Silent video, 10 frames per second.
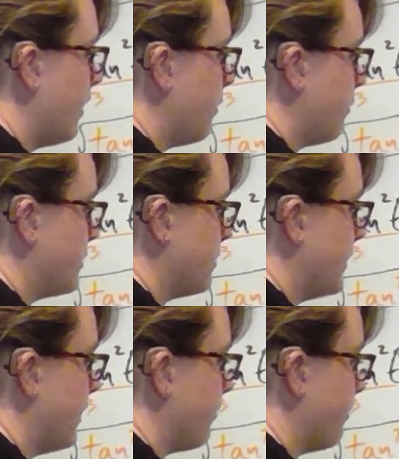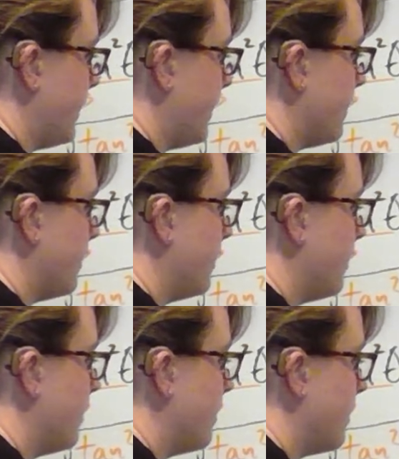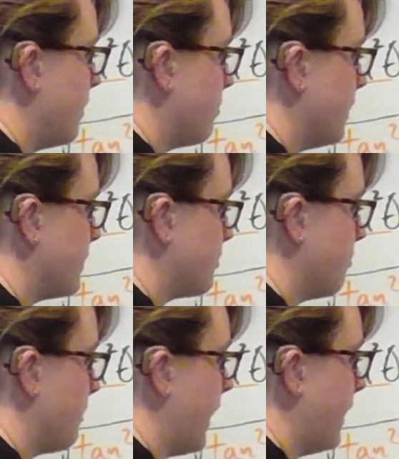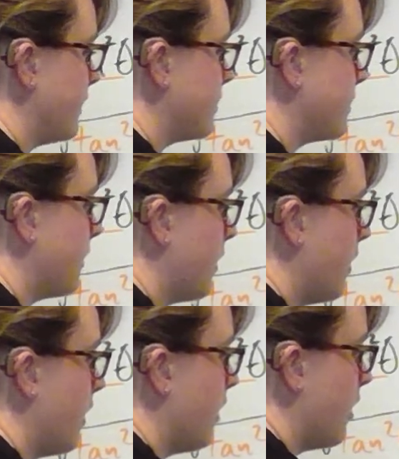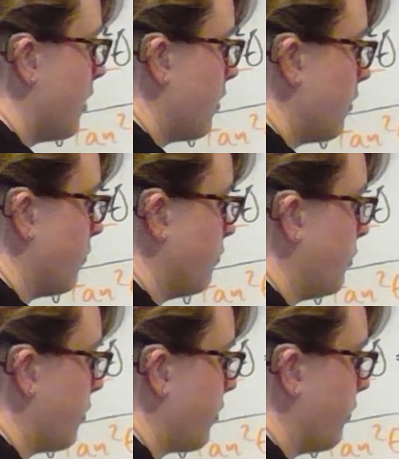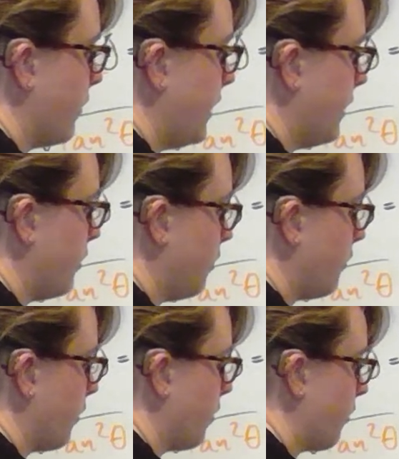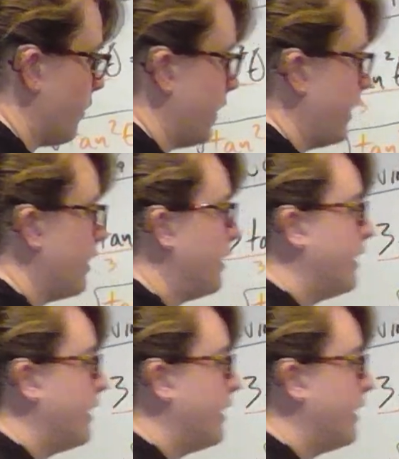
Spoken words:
which would give me plus or minus root 3 over 3.